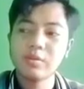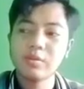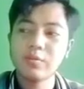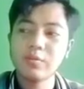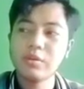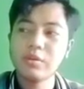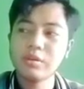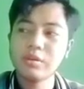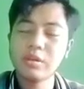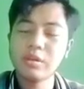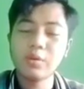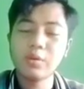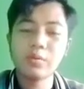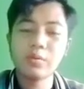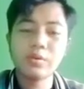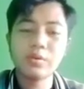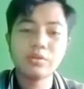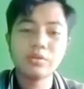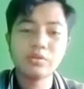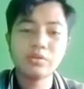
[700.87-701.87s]

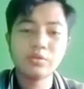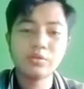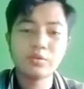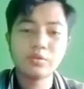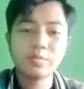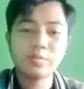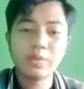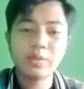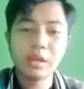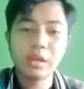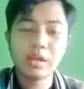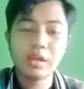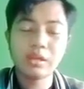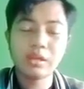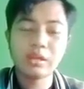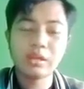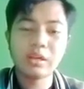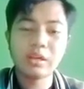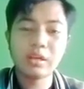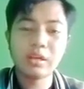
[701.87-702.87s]
want to
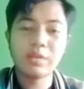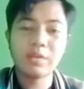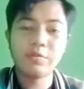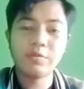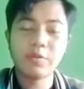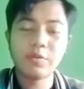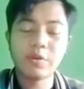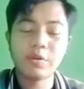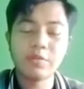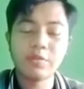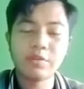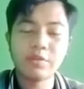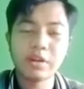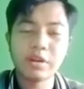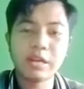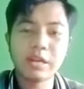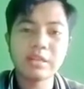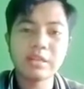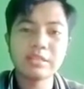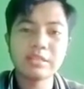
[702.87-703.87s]
speak in front of the
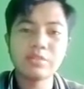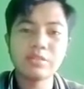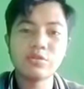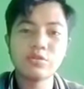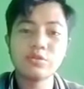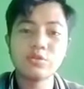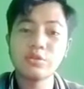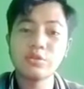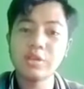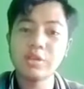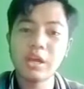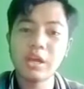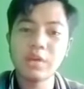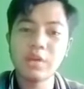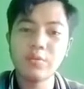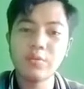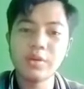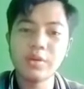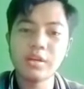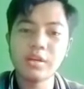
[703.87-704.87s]
class to share
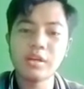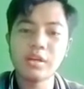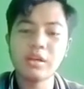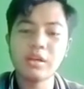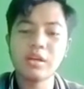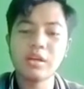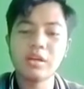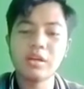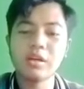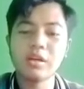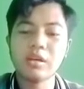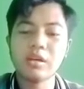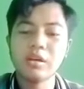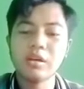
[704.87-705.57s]
with their